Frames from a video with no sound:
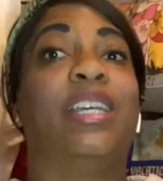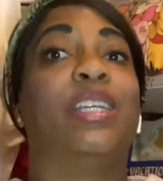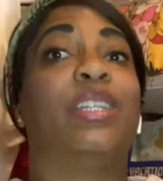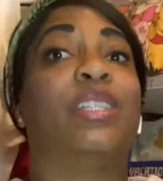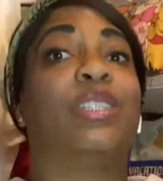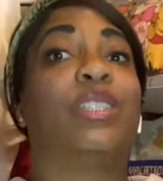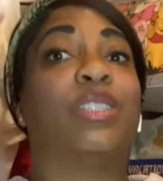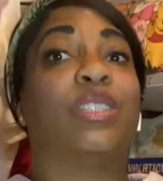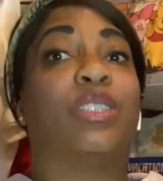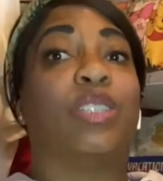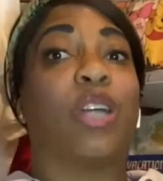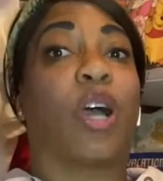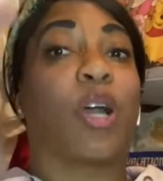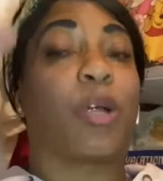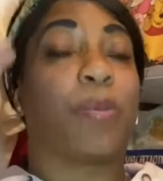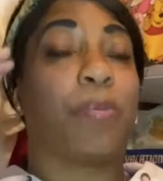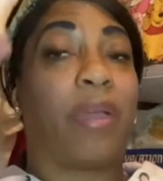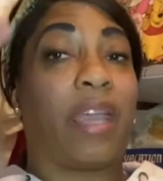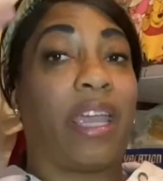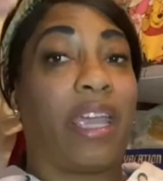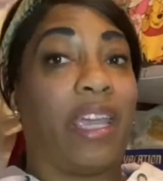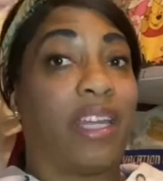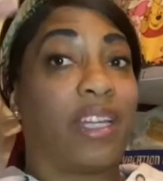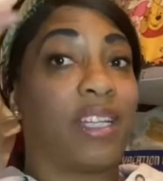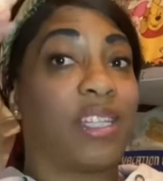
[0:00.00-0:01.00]
Start
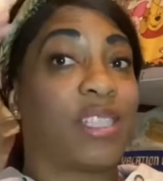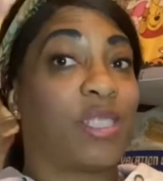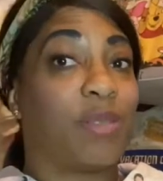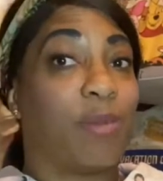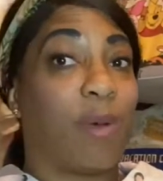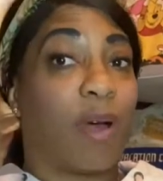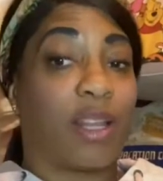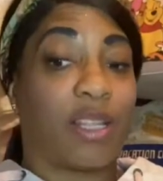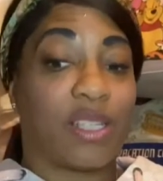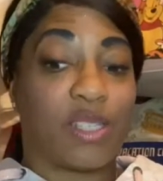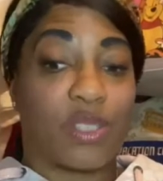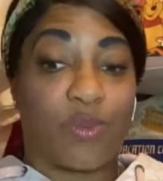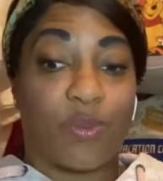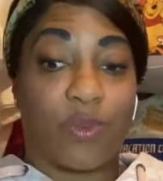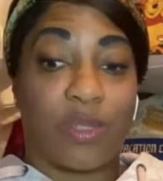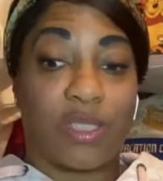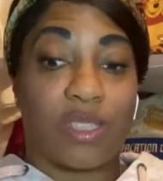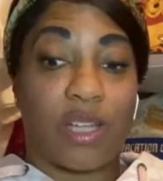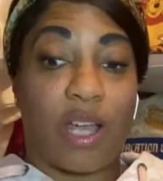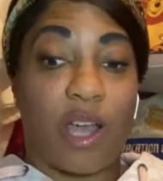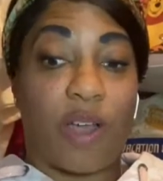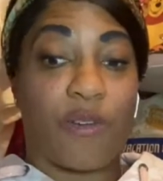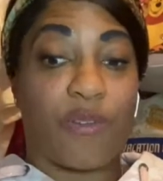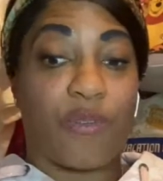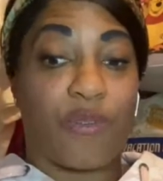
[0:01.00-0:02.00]
paying the smallest ones
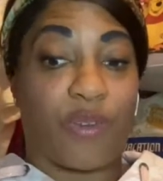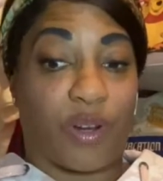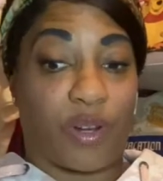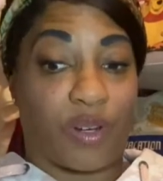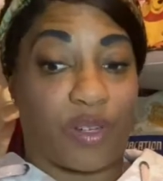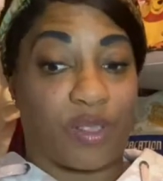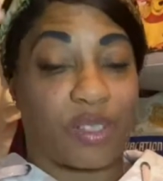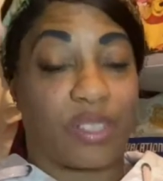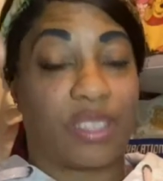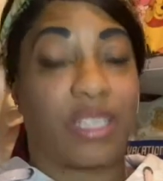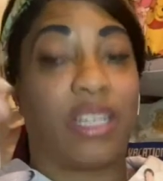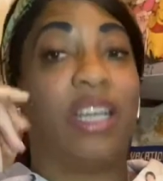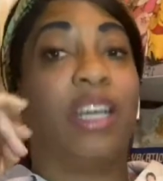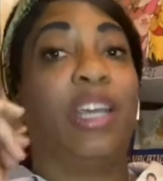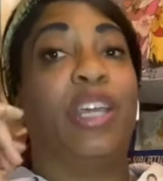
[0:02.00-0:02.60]
off first.